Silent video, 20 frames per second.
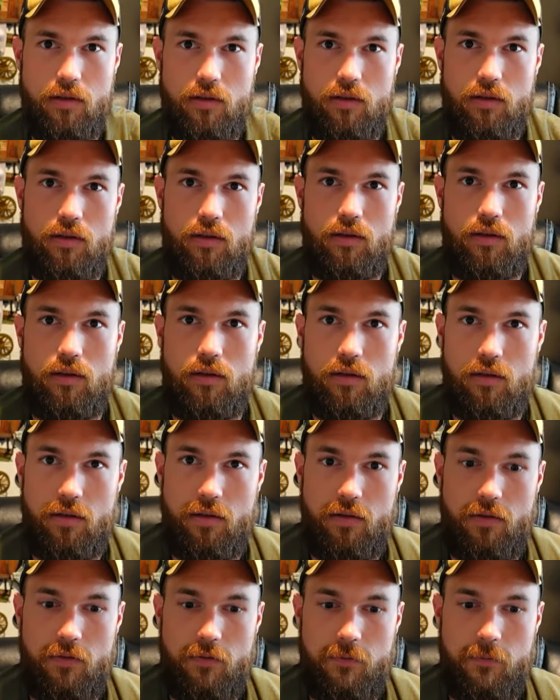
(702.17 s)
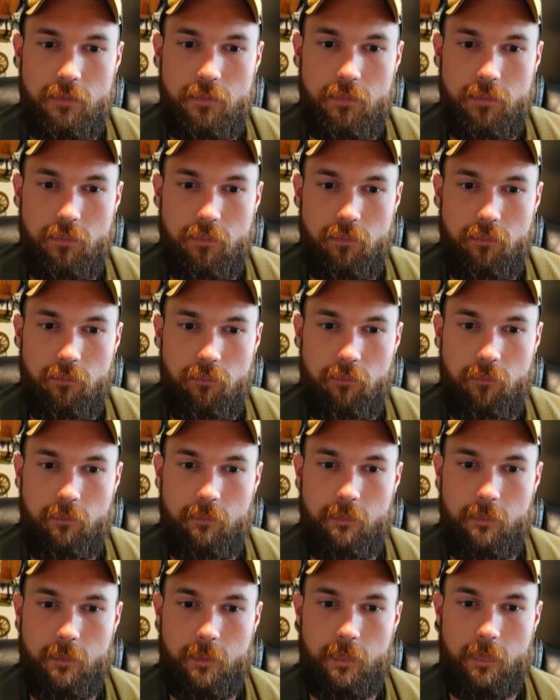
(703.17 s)

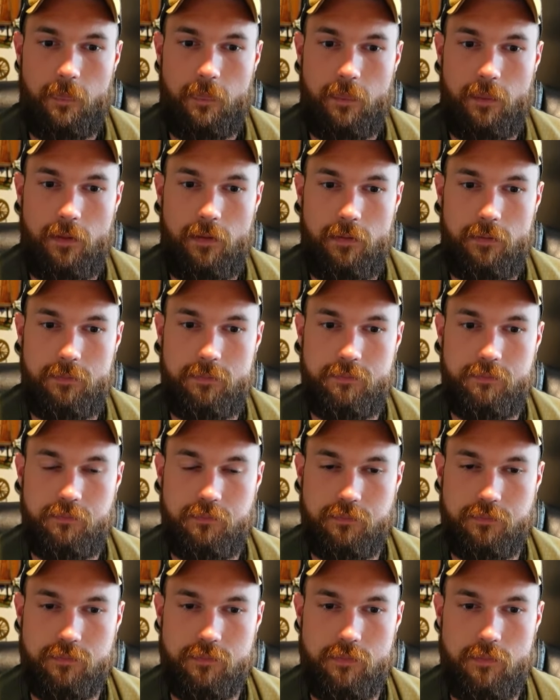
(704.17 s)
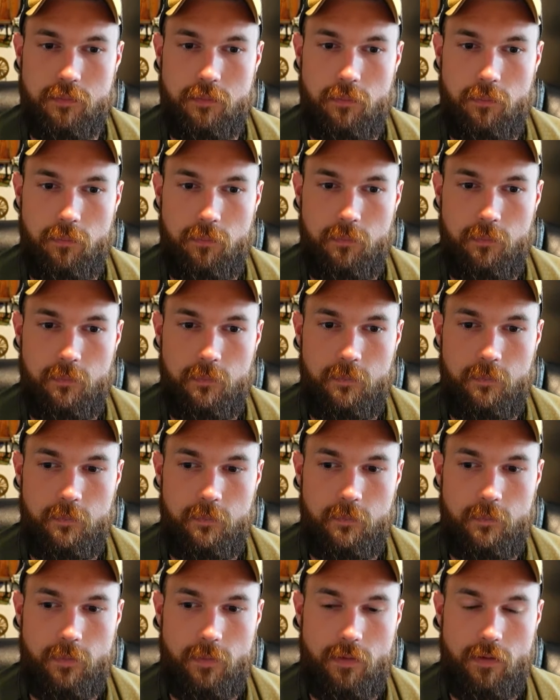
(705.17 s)

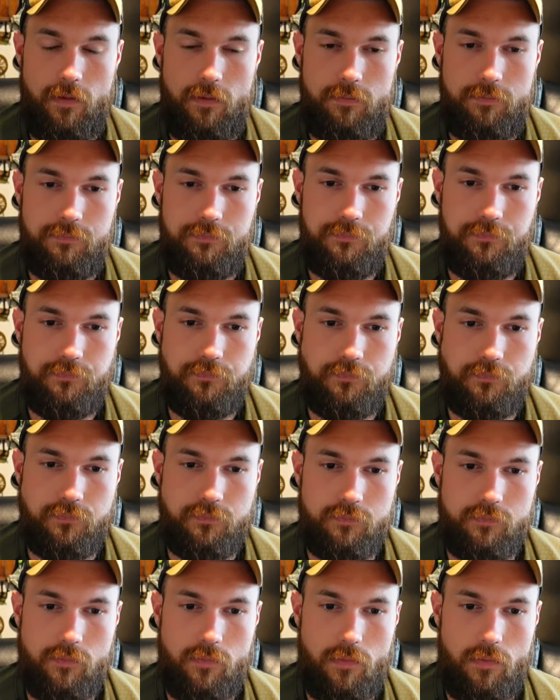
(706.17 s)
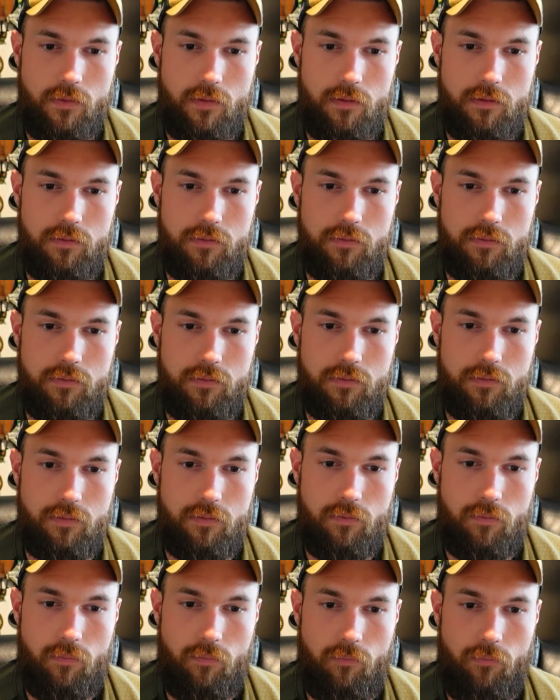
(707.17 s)

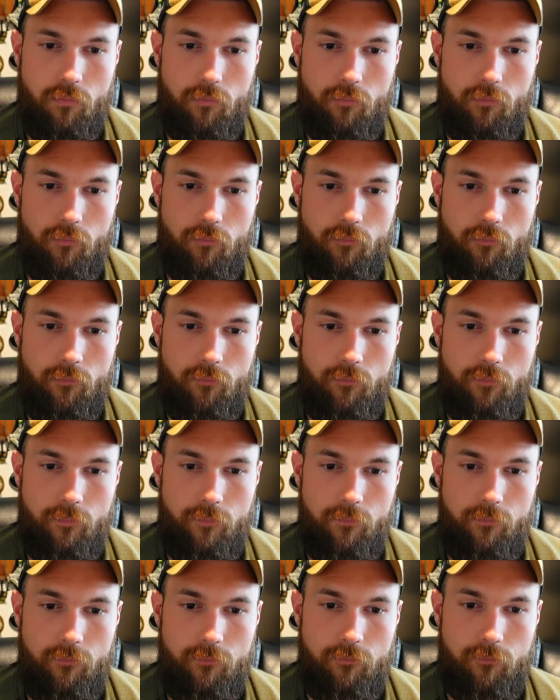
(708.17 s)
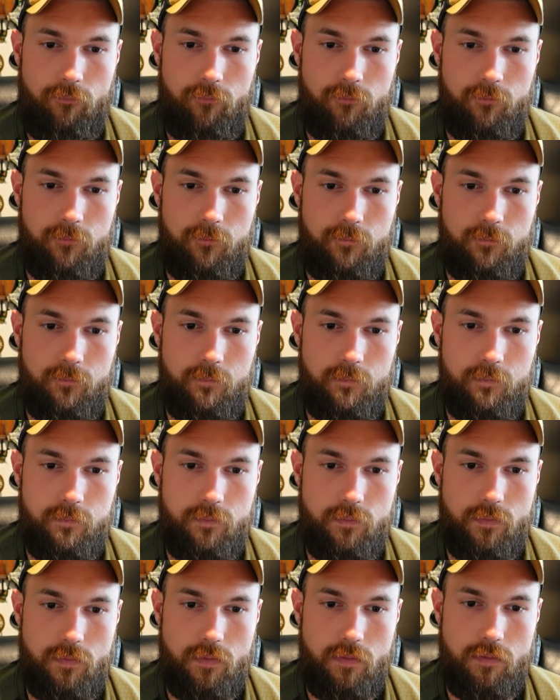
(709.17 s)
No words are spoken by the person on screen.